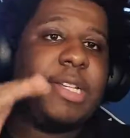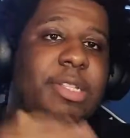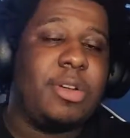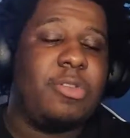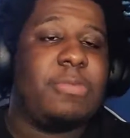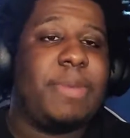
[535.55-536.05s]
As
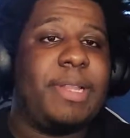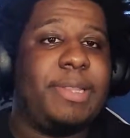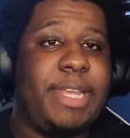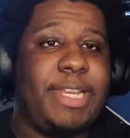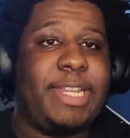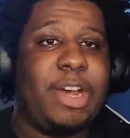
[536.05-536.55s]
long as my
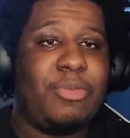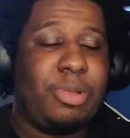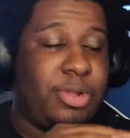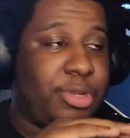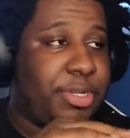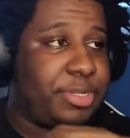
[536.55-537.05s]
link down below
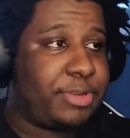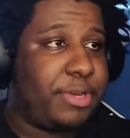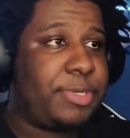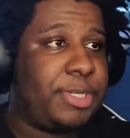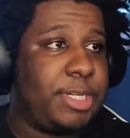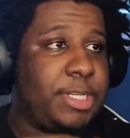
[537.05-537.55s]
in the
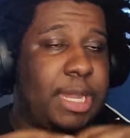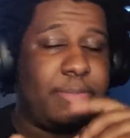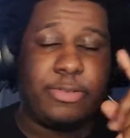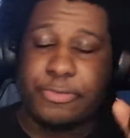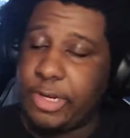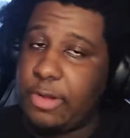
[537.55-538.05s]
description, this game is
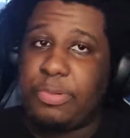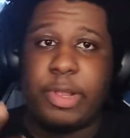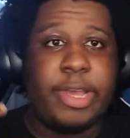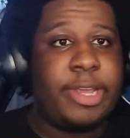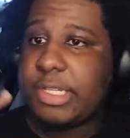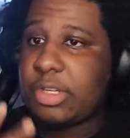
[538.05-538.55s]
free to
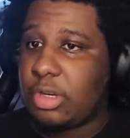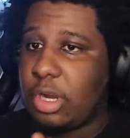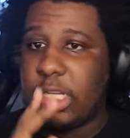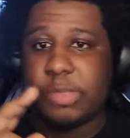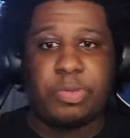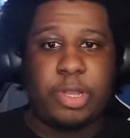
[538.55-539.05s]
play. It's
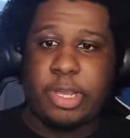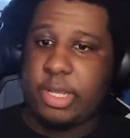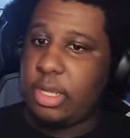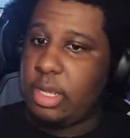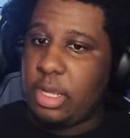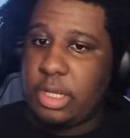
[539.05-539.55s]
cross-play.
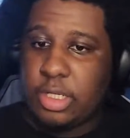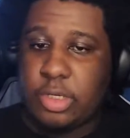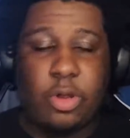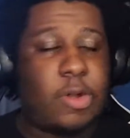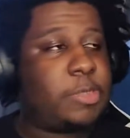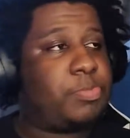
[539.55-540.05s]
It's
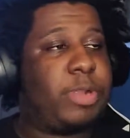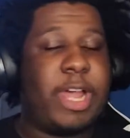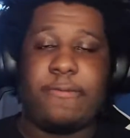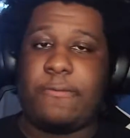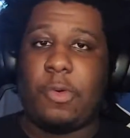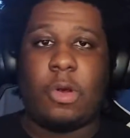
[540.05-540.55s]

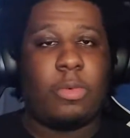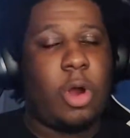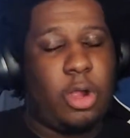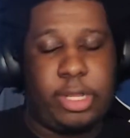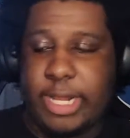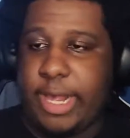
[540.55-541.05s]
cross-platform,
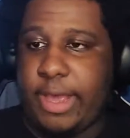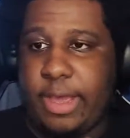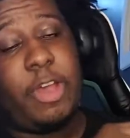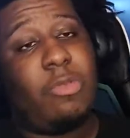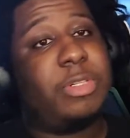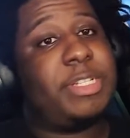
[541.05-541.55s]
all of that. If
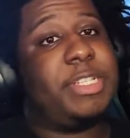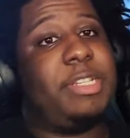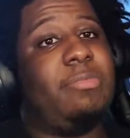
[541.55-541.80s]
y'all want to see